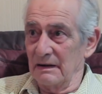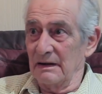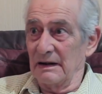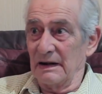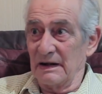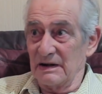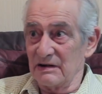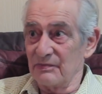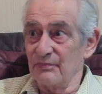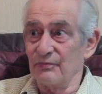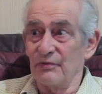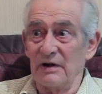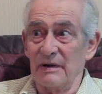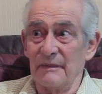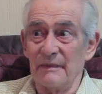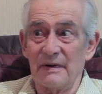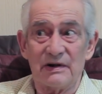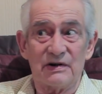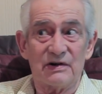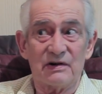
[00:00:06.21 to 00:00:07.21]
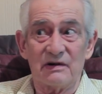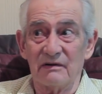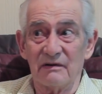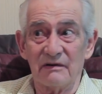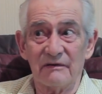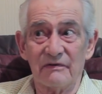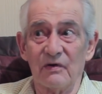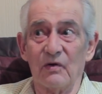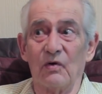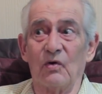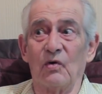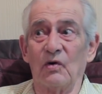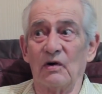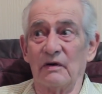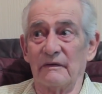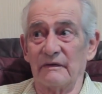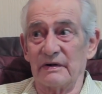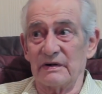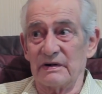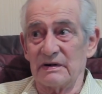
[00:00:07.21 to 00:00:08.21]
That's pretty much for
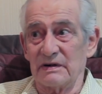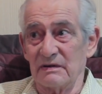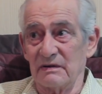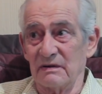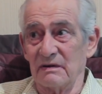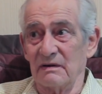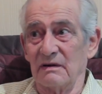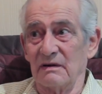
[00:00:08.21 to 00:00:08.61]
all of us.